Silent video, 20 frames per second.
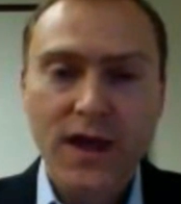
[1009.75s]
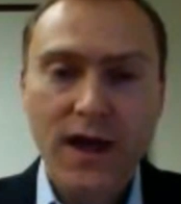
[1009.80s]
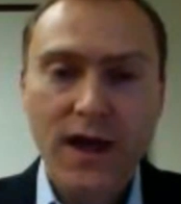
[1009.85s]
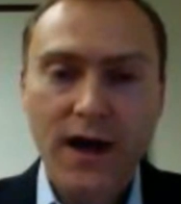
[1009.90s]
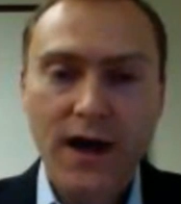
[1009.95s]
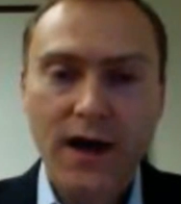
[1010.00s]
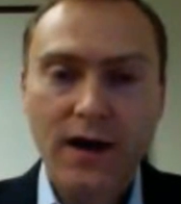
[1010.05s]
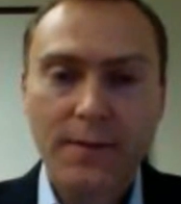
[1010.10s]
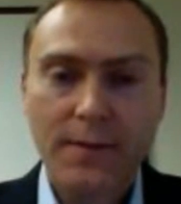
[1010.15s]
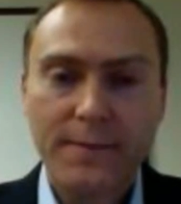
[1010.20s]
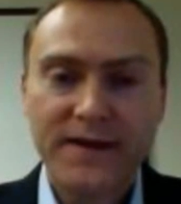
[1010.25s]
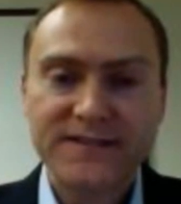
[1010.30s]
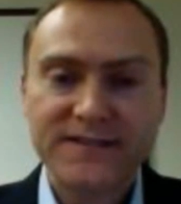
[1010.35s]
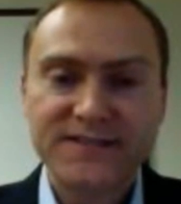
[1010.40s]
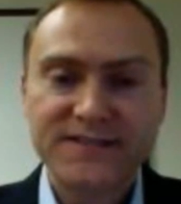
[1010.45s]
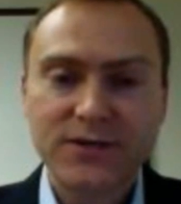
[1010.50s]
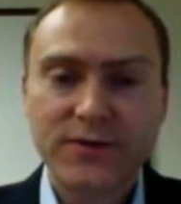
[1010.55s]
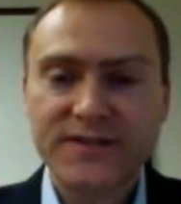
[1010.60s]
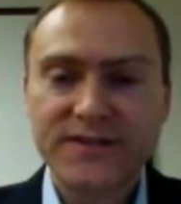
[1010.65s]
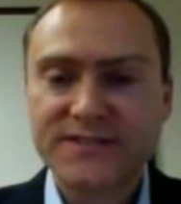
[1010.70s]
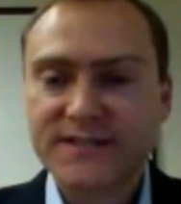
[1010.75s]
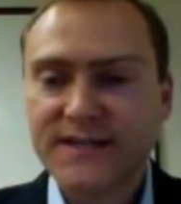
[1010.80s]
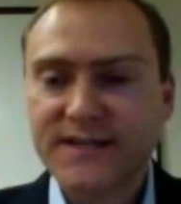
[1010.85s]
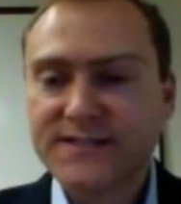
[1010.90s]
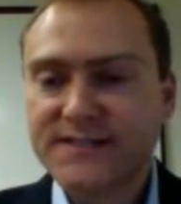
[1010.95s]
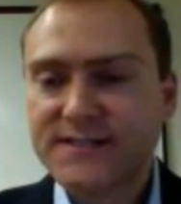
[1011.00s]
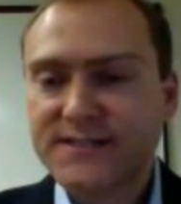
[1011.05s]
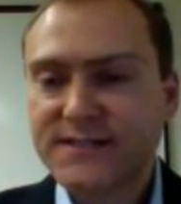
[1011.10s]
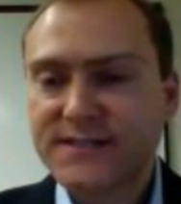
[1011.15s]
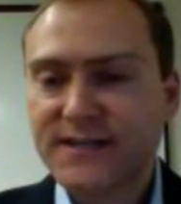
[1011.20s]
And so
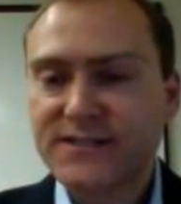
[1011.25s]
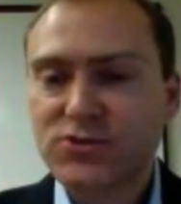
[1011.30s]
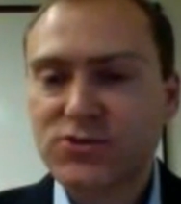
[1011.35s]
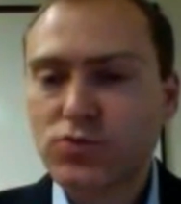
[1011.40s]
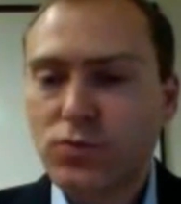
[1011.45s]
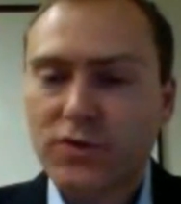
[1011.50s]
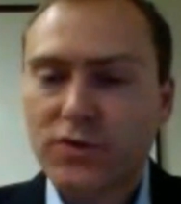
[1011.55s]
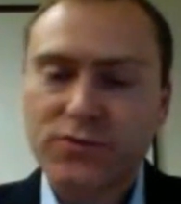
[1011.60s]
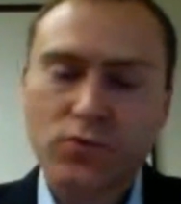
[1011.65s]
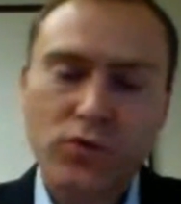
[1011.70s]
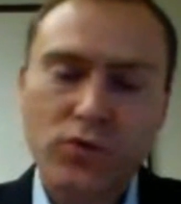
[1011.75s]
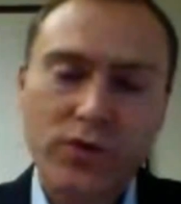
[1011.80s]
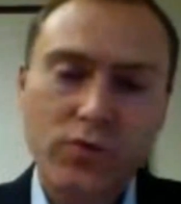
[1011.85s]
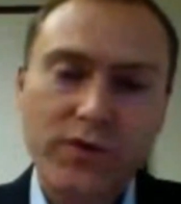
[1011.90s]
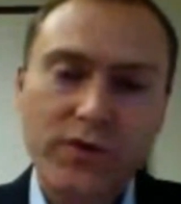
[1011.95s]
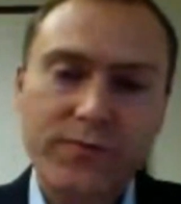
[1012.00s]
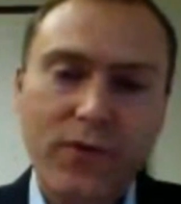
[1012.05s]
it's what